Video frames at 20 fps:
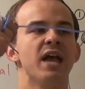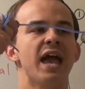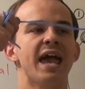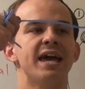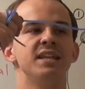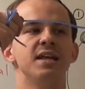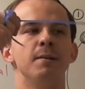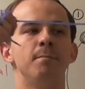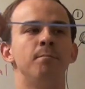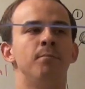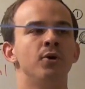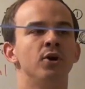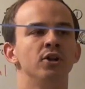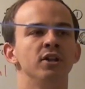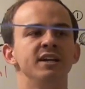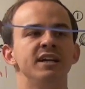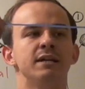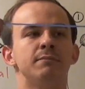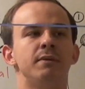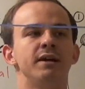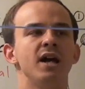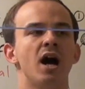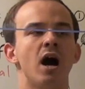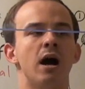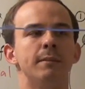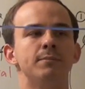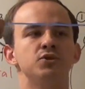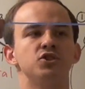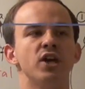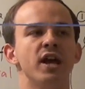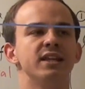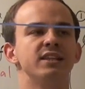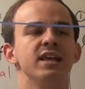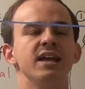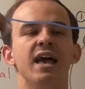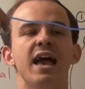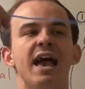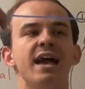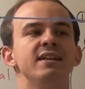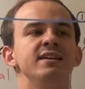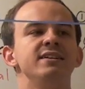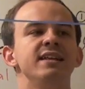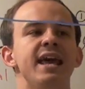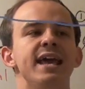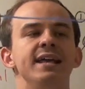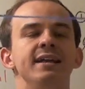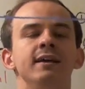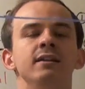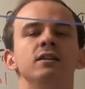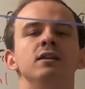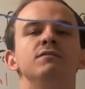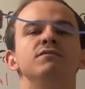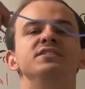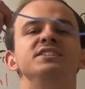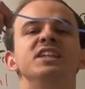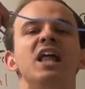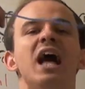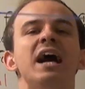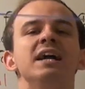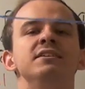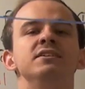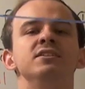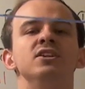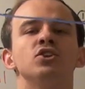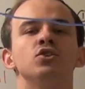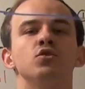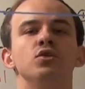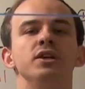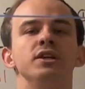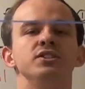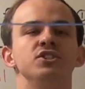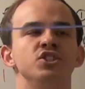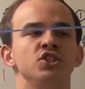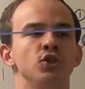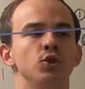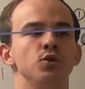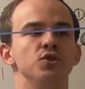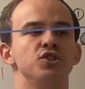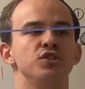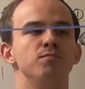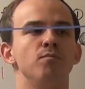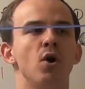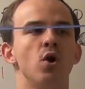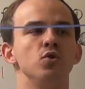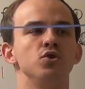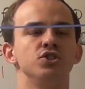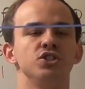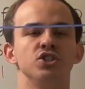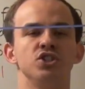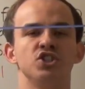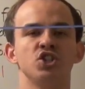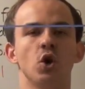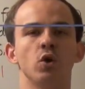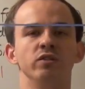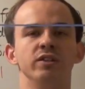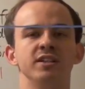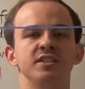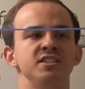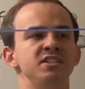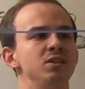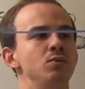and I'm pulling on my object at an angle of 90 degrees to its motion. So let's